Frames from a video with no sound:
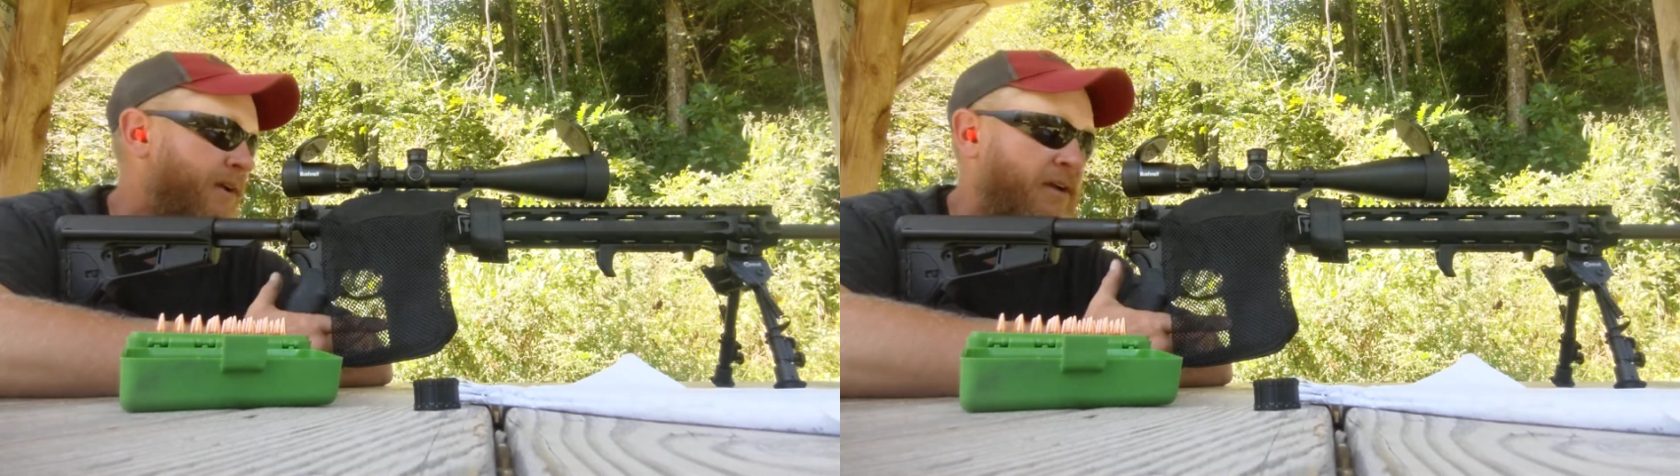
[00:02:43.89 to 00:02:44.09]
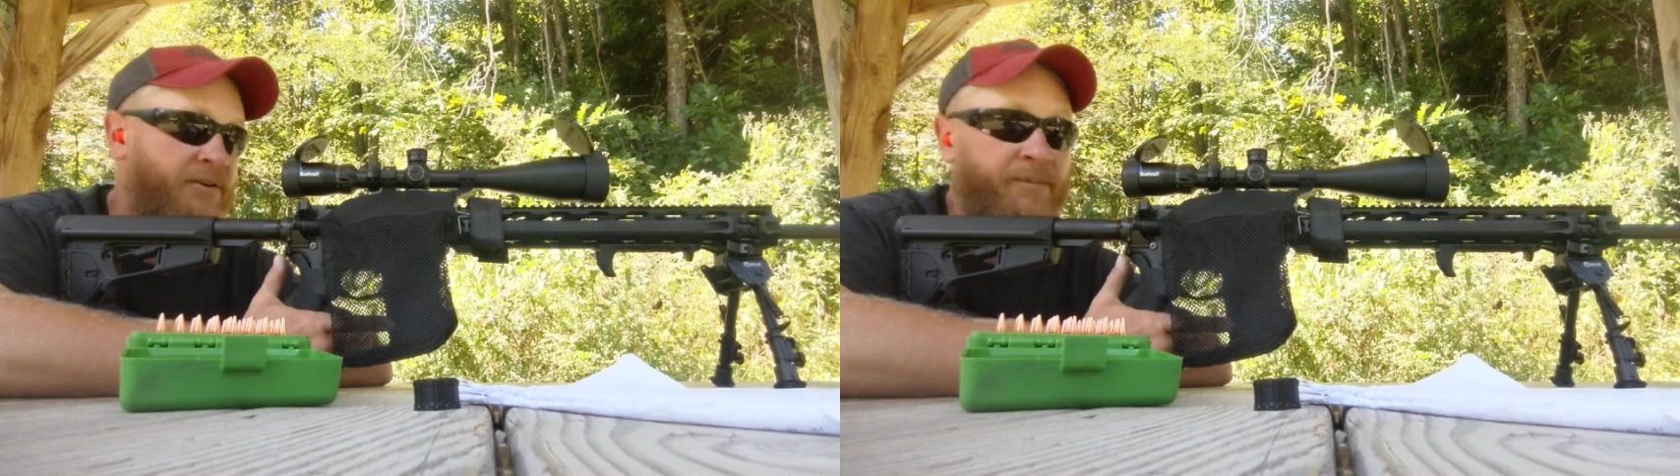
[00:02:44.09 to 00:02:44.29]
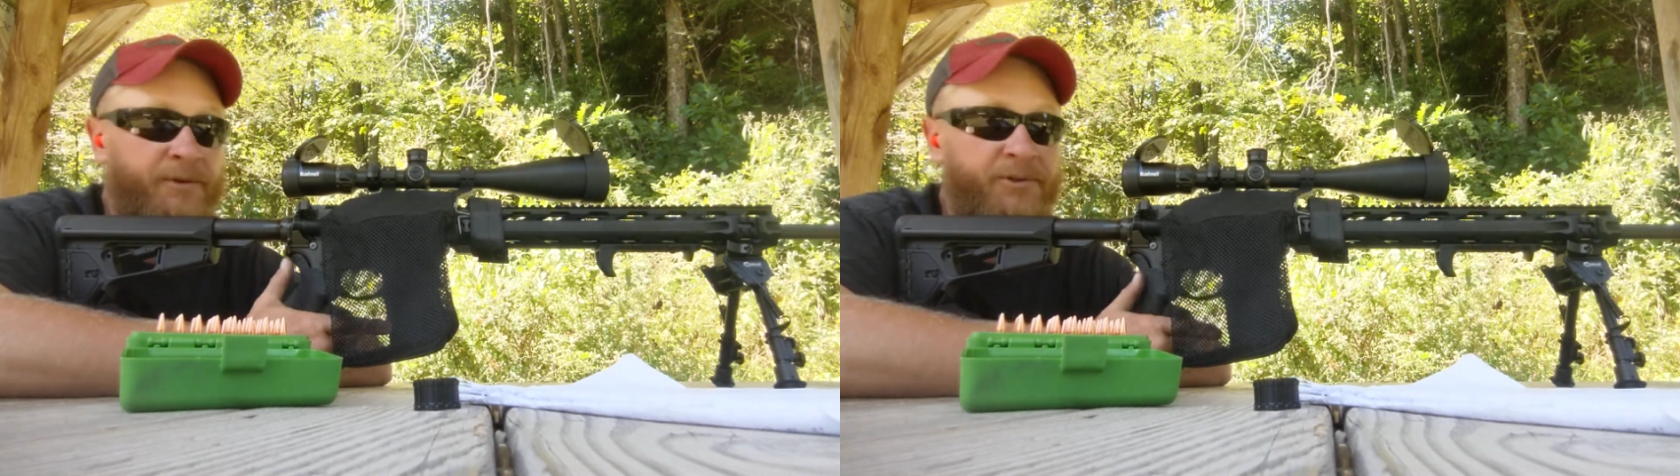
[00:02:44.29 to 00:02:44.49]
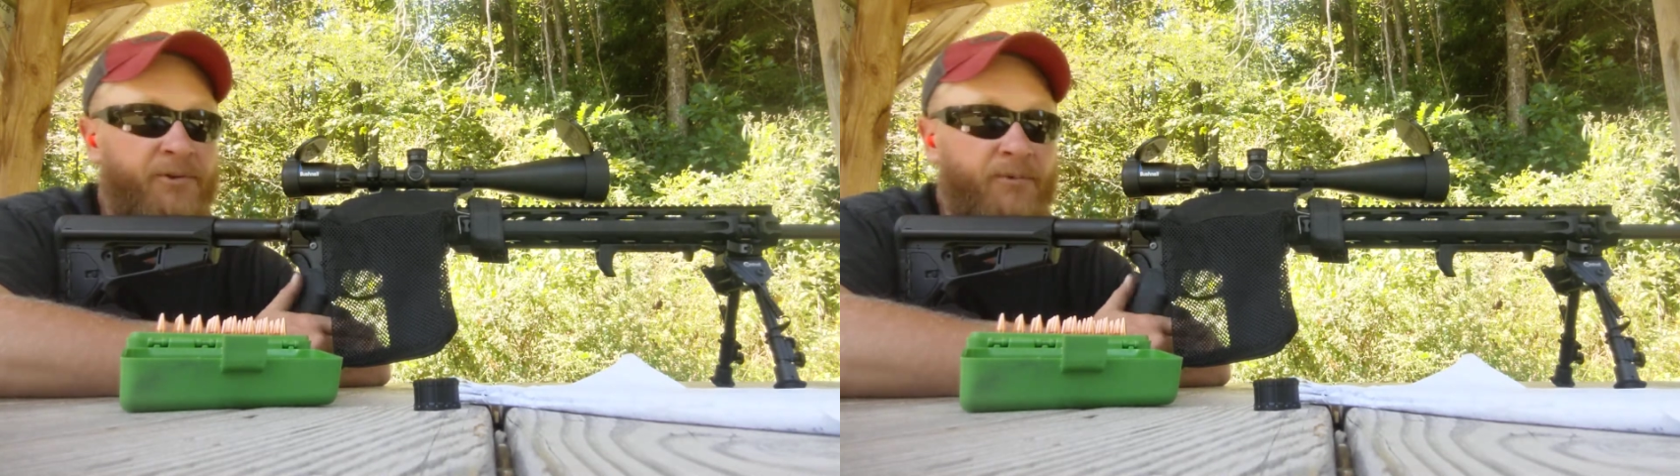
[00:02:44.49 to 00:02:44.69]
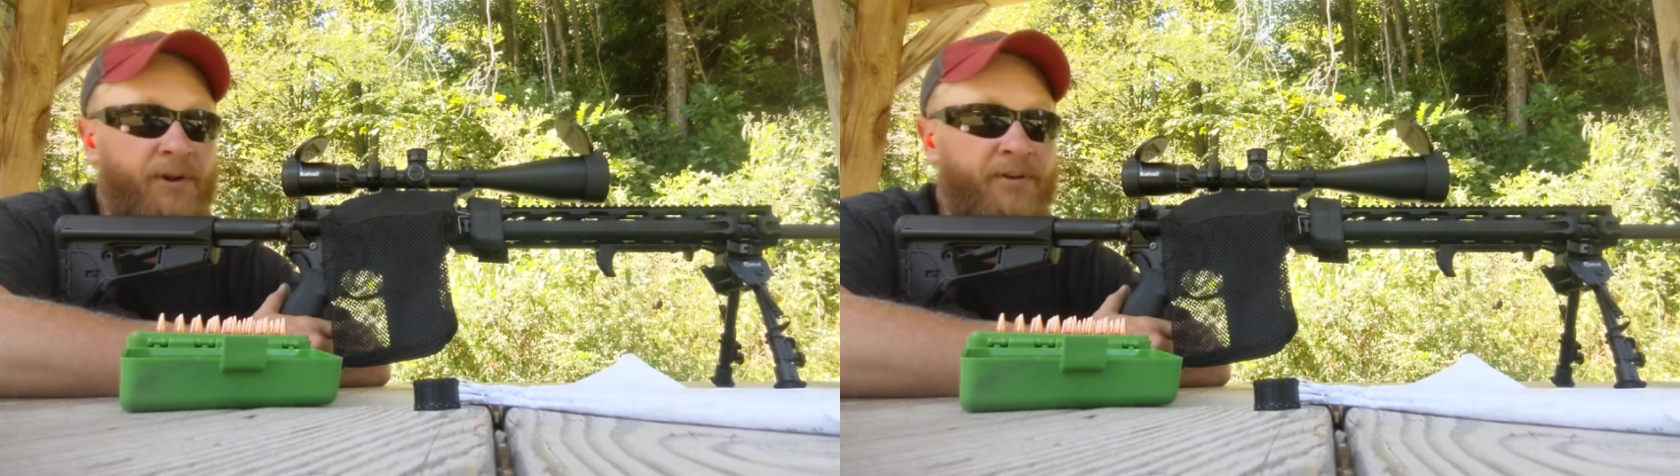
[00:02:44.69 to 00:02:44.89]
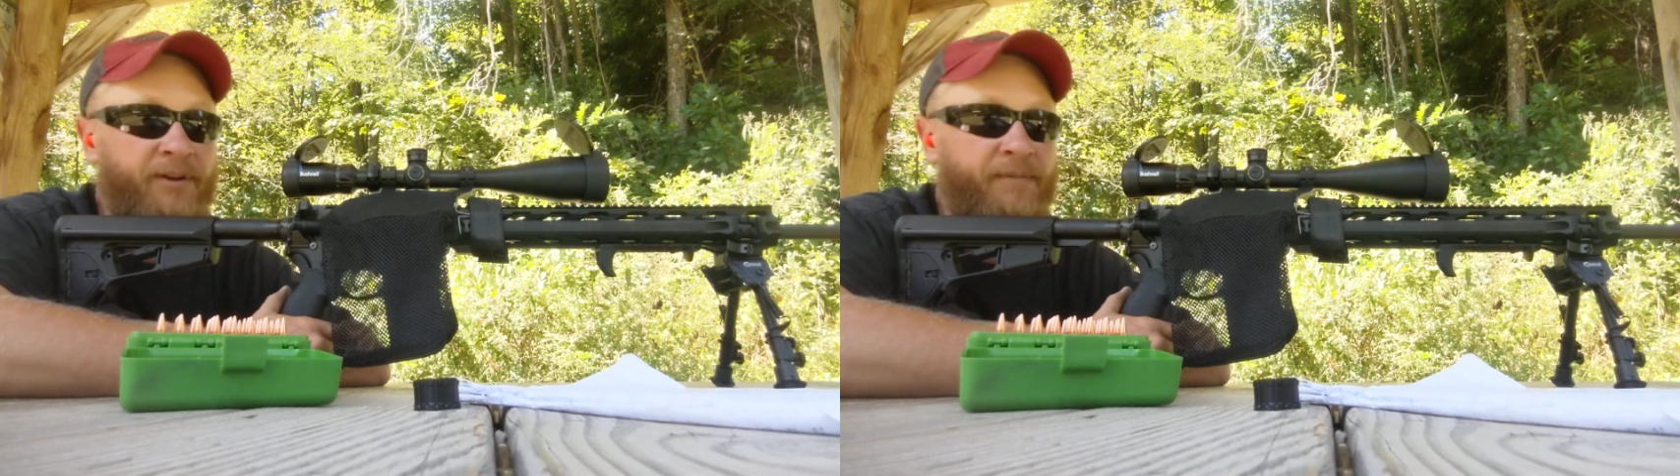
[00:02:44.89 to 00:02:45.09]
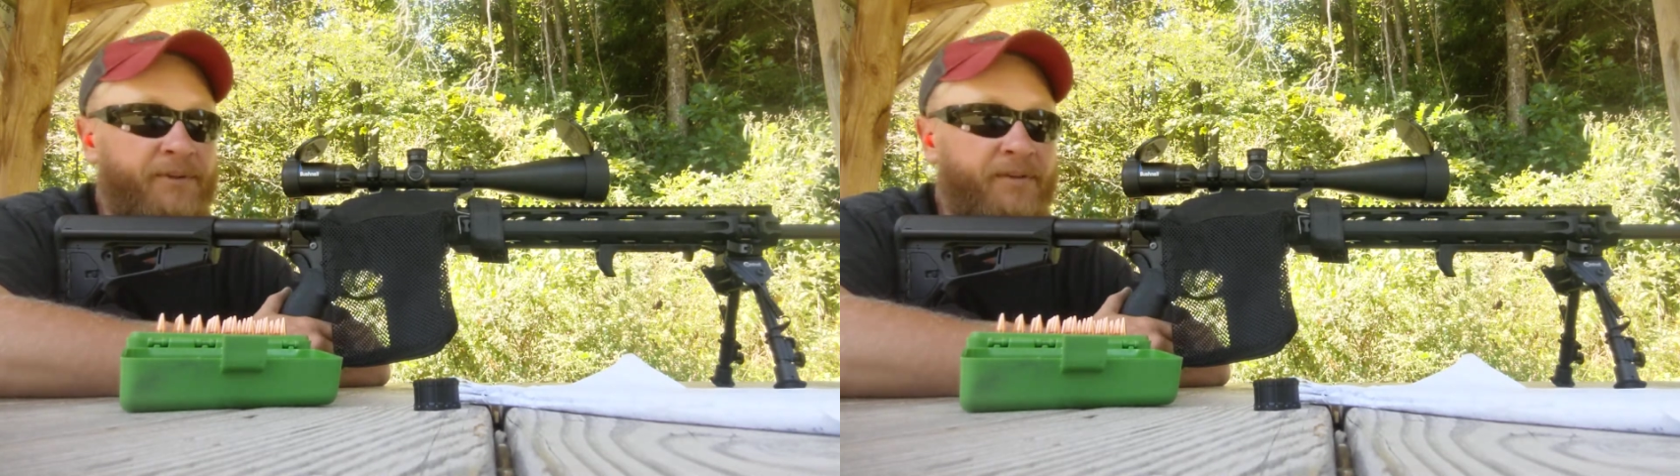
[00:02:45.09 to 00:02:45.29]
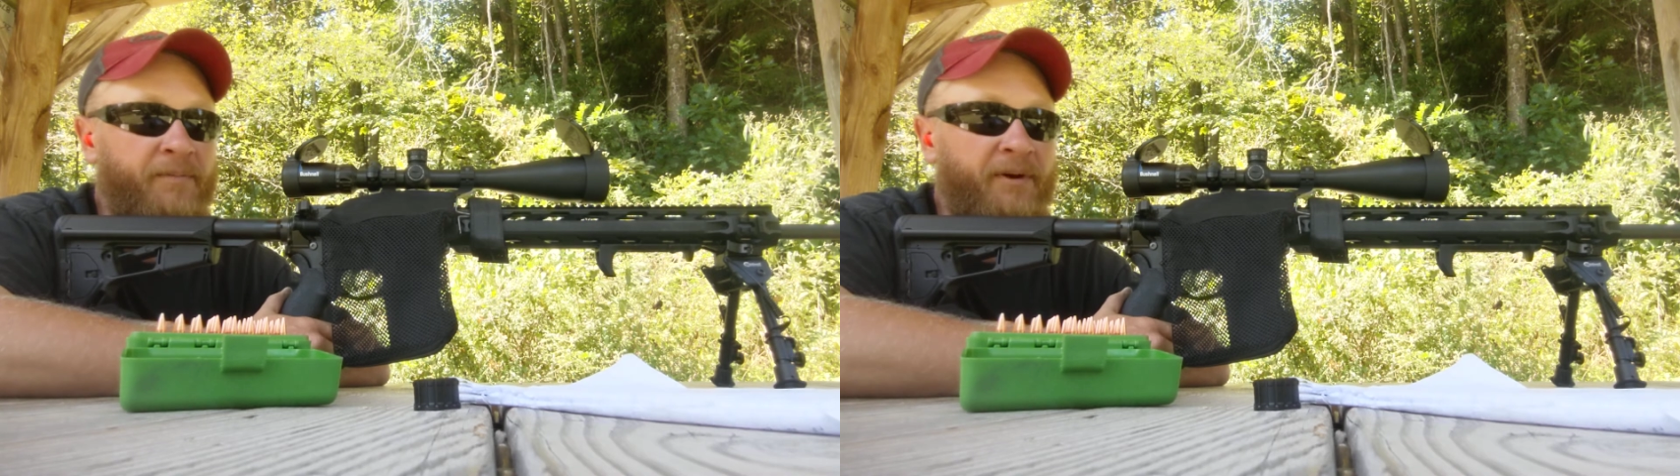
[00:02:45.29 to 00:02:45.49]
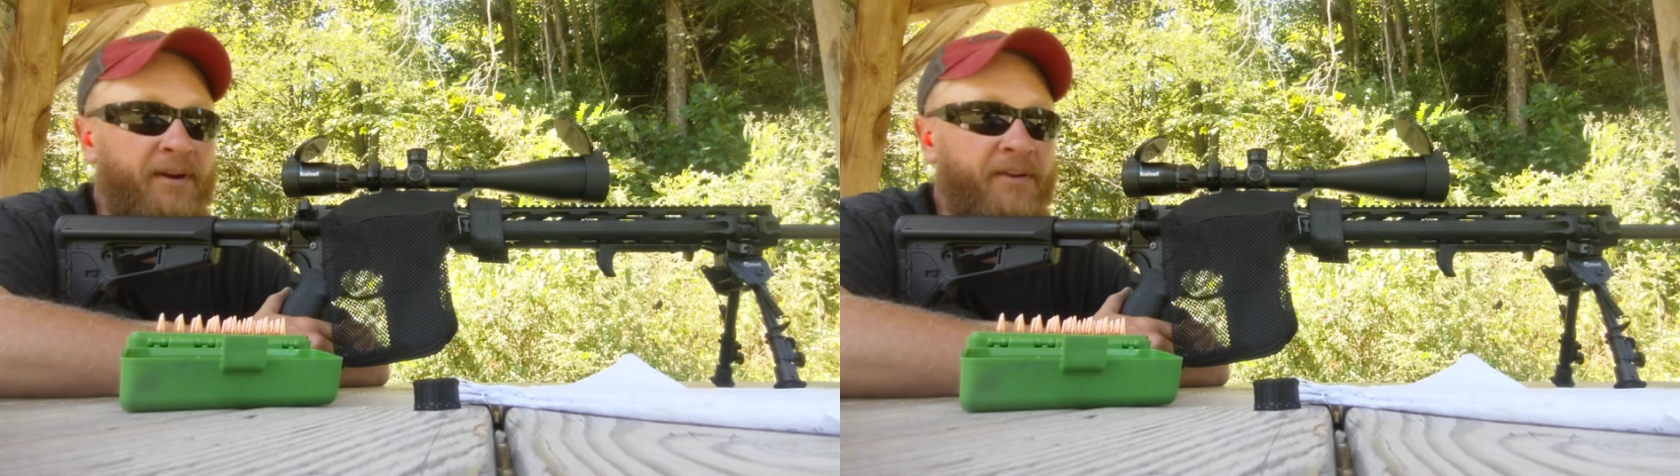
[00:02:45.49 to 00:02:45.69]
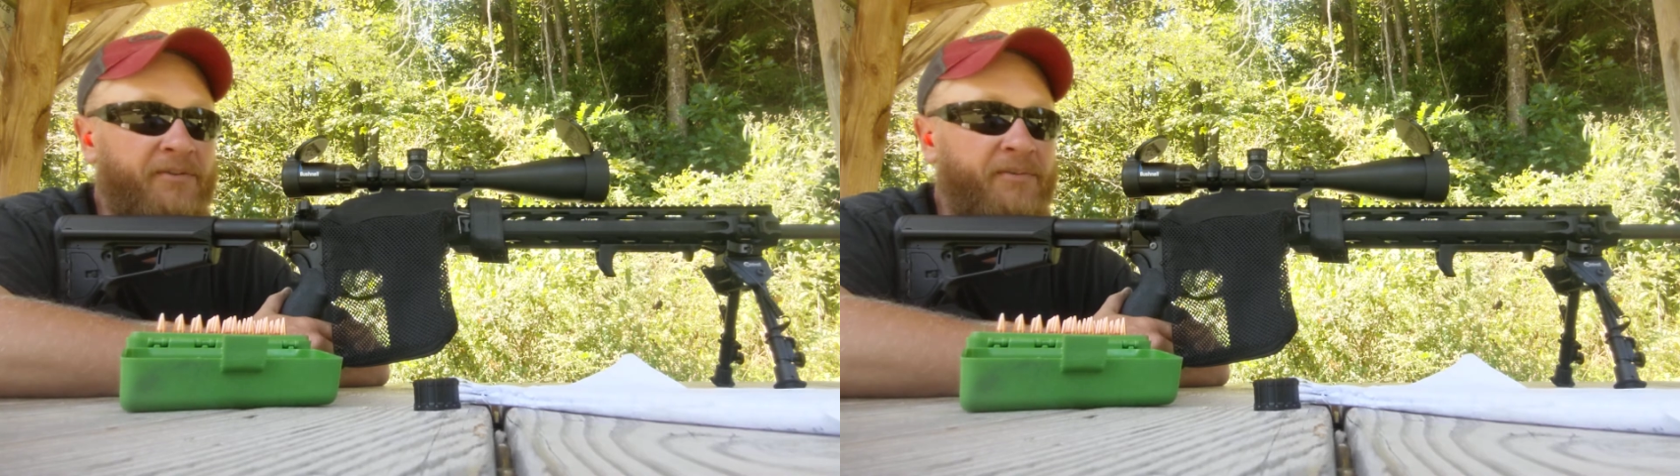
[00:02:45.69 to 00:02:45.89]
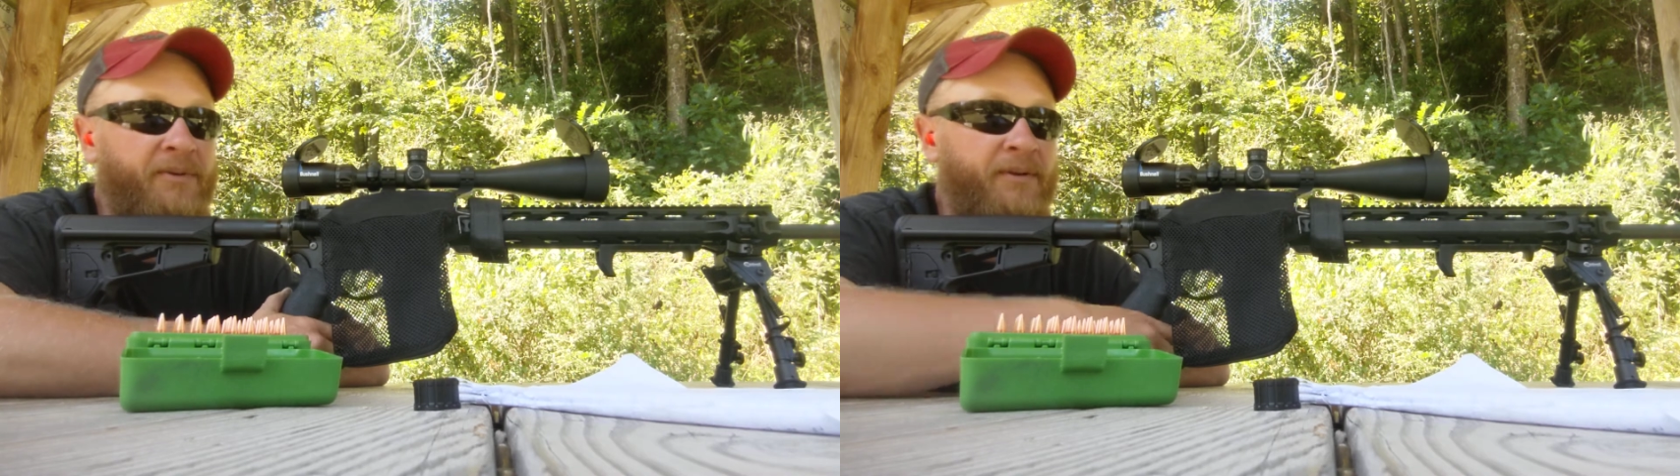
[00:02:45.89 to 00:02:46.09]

Actually, I'm going to shoot it one time, check the brass.